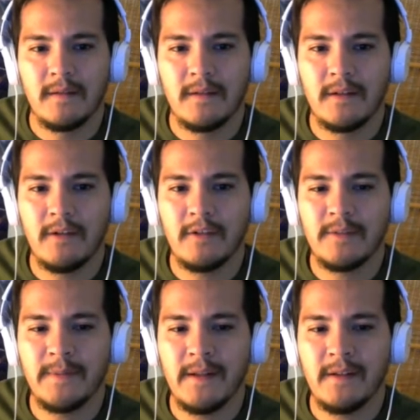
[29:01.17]
Ghost
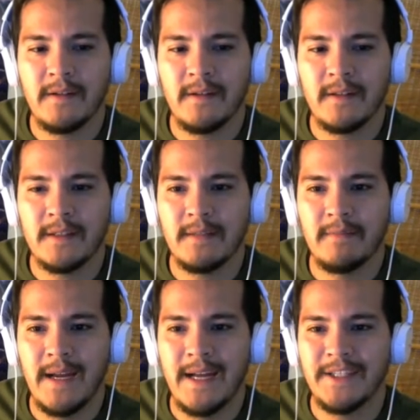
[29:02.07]
Spell and Haunted
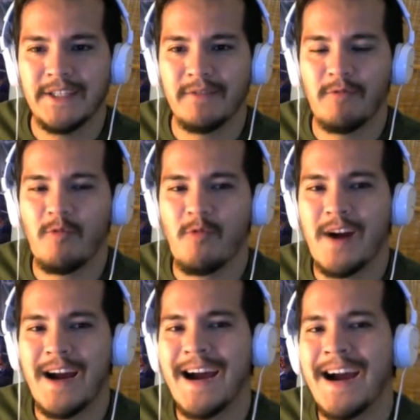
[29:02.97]
Mansion.
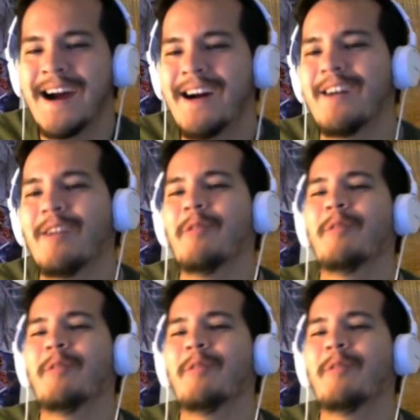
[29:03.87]
Wow!